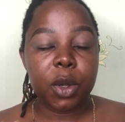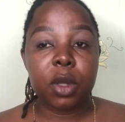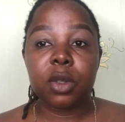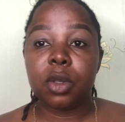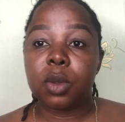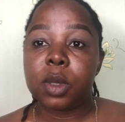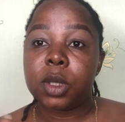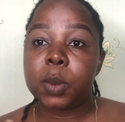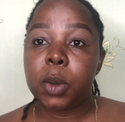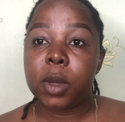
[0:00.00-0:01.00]
going to do a
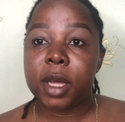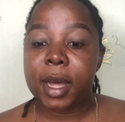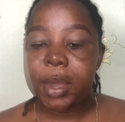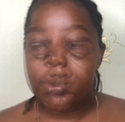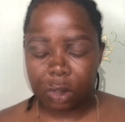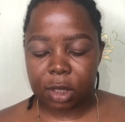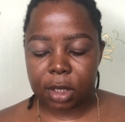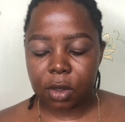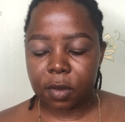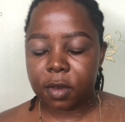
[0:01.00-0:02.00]
smoky eye. To
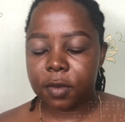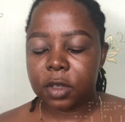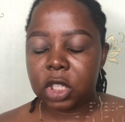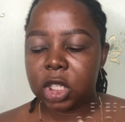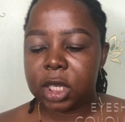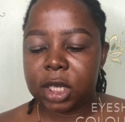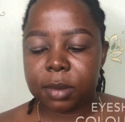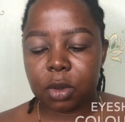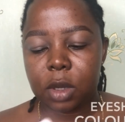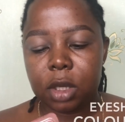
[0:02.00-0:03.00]
start off, the first shade
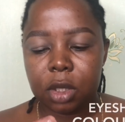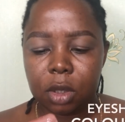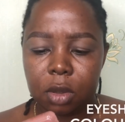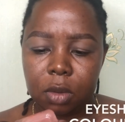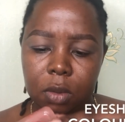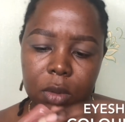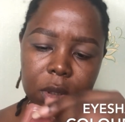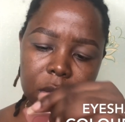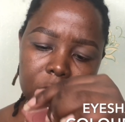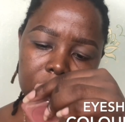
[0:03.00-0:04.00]
I'm going to use
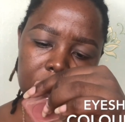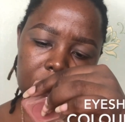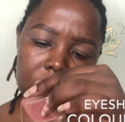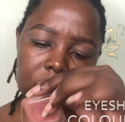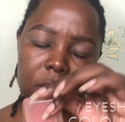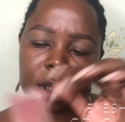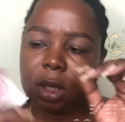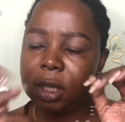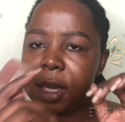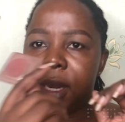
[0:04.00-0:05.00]
is
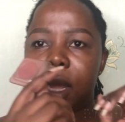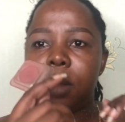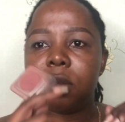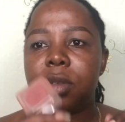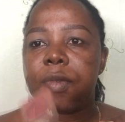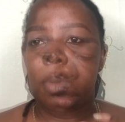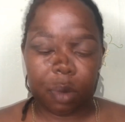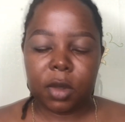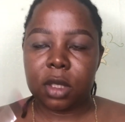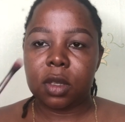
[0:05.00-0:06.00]
Get Out from.
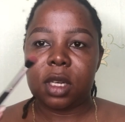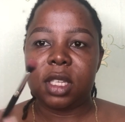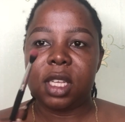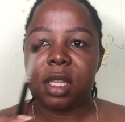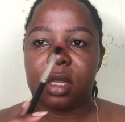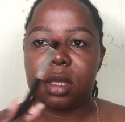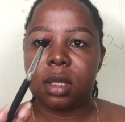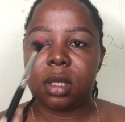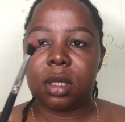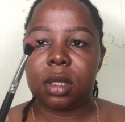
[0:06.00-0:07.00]
I'm just gonna take
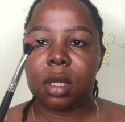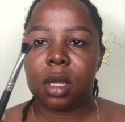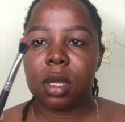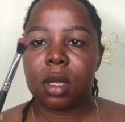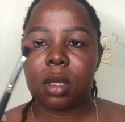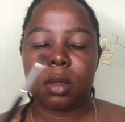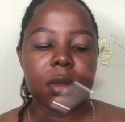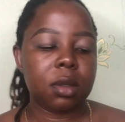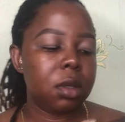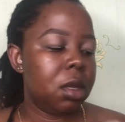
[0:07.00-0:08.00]
this
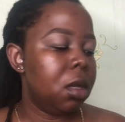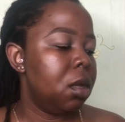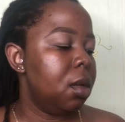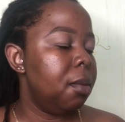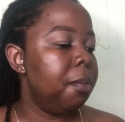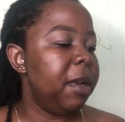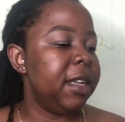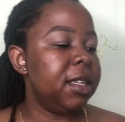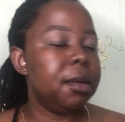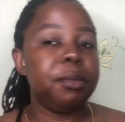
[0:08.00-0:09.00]

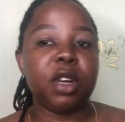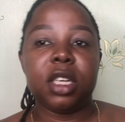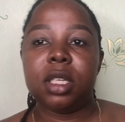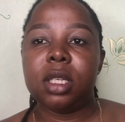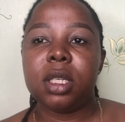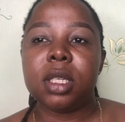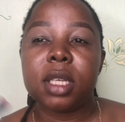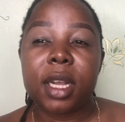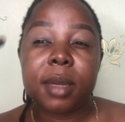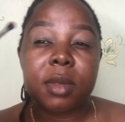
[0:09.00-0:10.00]
blending brush
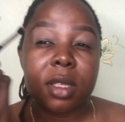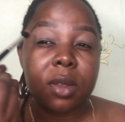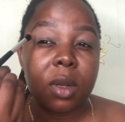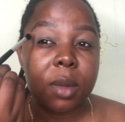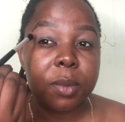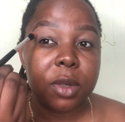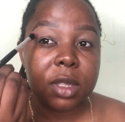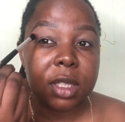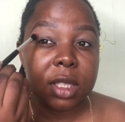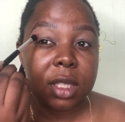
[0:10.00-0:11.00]
and I'm just gonna
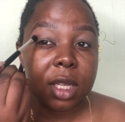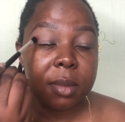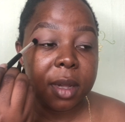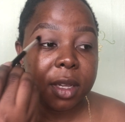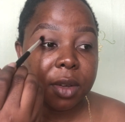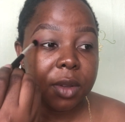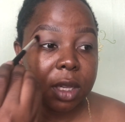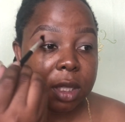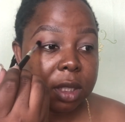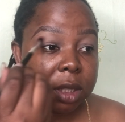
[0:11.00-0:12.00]
put this in my
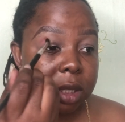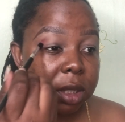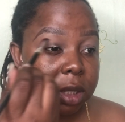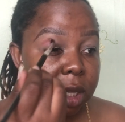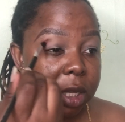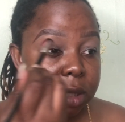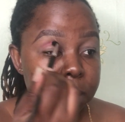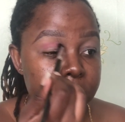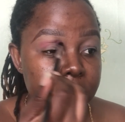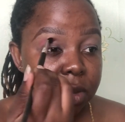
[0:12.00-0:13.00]
crease as
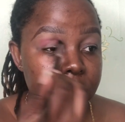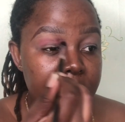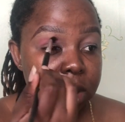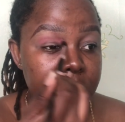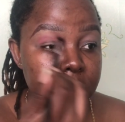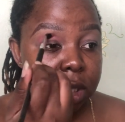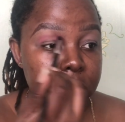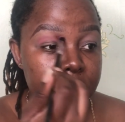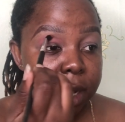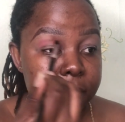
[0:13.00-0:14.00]
my
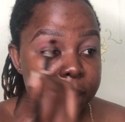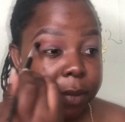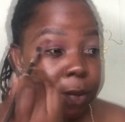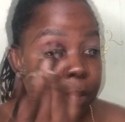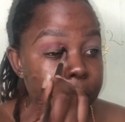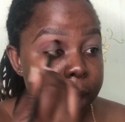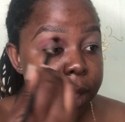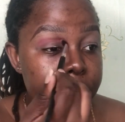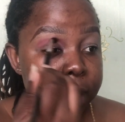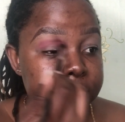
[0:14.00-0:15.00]
transition color. So yeah,
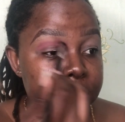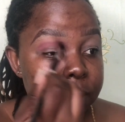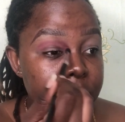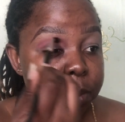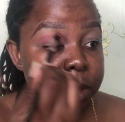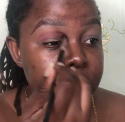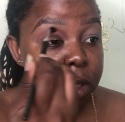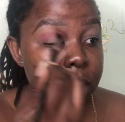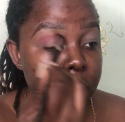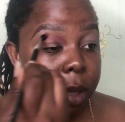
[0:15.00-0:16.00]
you guys, I was
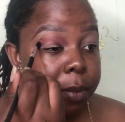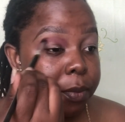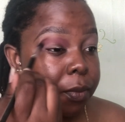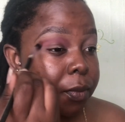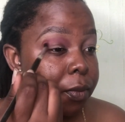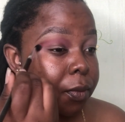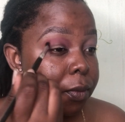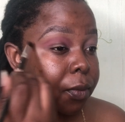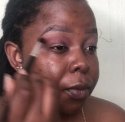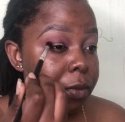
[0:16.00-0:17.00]
busy
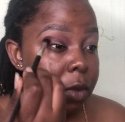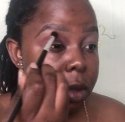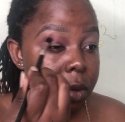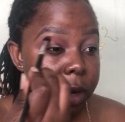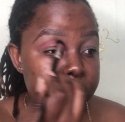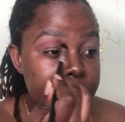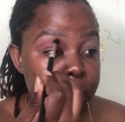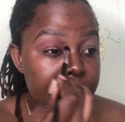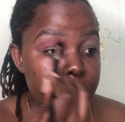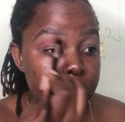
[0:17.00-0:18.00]

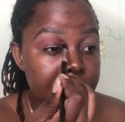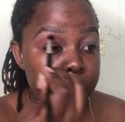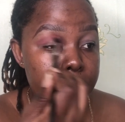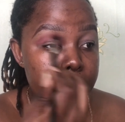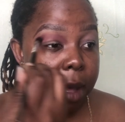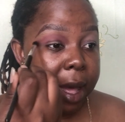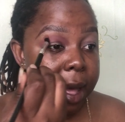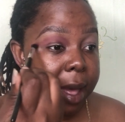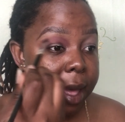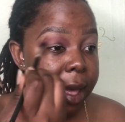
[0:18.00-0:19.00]
writing
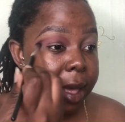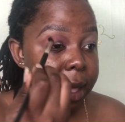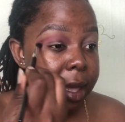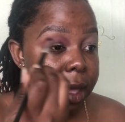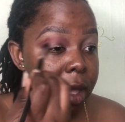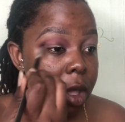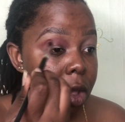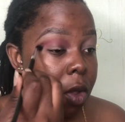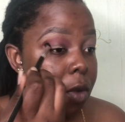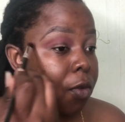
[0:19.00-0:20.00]
my
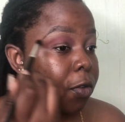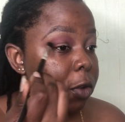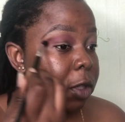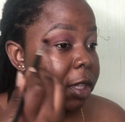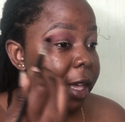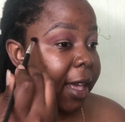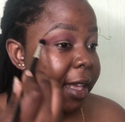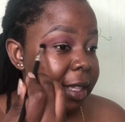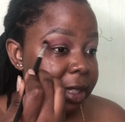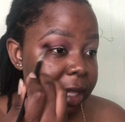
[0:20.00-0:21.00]
4th year
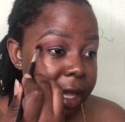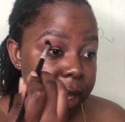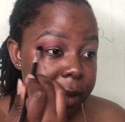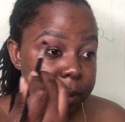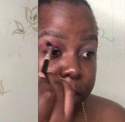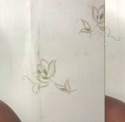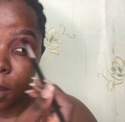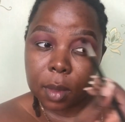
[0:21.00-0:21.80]
exams.